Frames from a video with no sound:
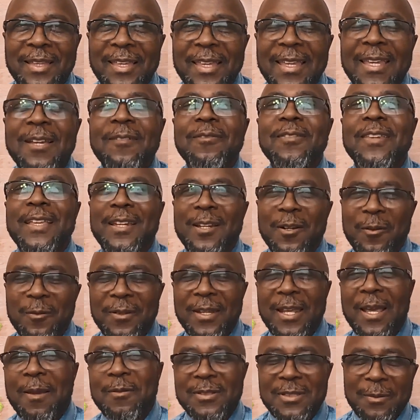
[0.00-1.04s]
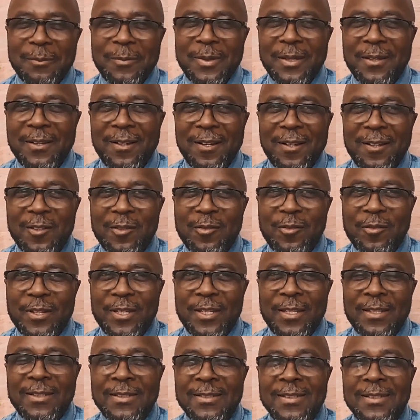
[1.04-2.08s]
if they don't damage the pecan
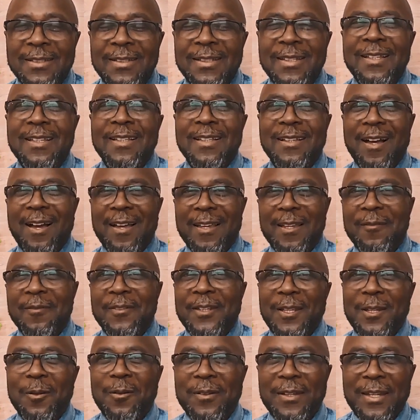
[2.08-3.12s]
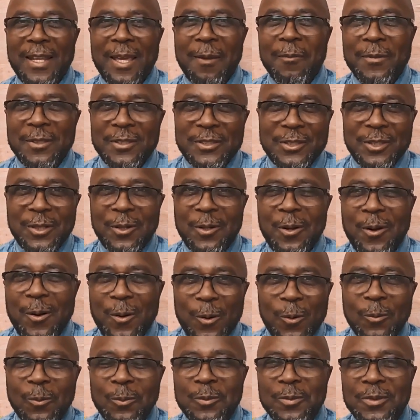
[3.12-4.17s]
trees or if they don't damage your
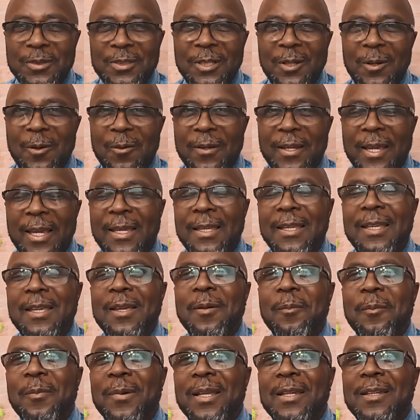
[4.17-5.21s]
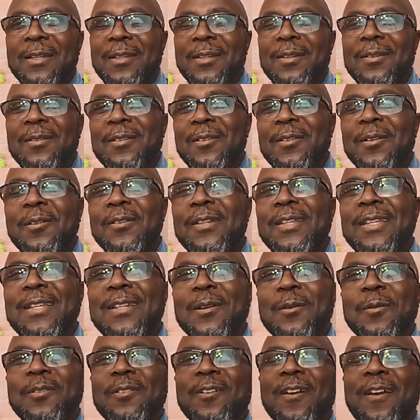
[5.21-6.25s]
homes. Okay, but you don't need
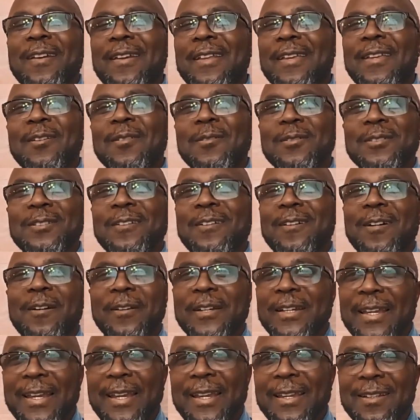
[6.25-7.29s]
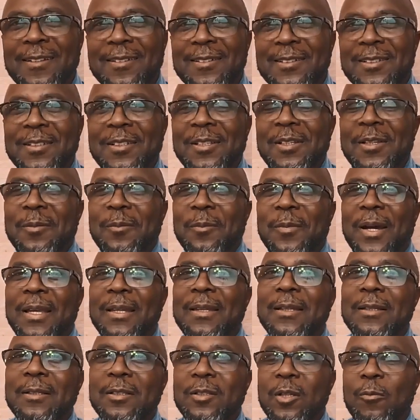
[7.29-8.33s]
no tornadoes or hurricanes.
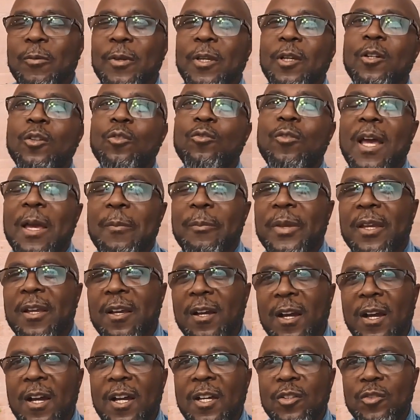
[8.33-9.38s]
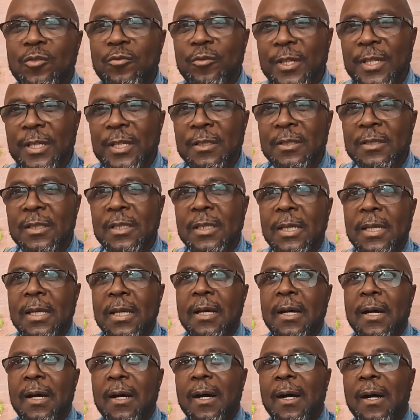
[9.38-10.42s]
But so we're gonna try pecan trees
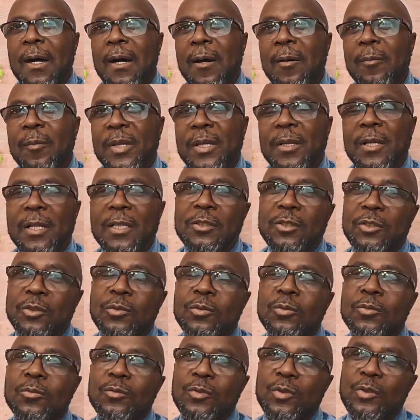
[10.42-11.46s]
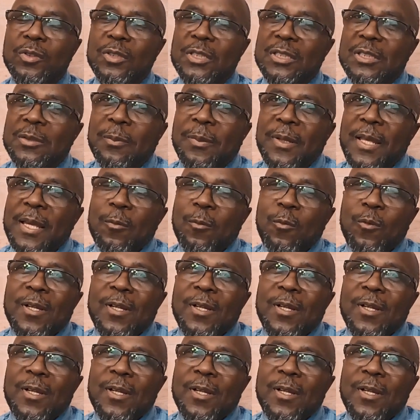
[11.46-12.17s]
because you just plant them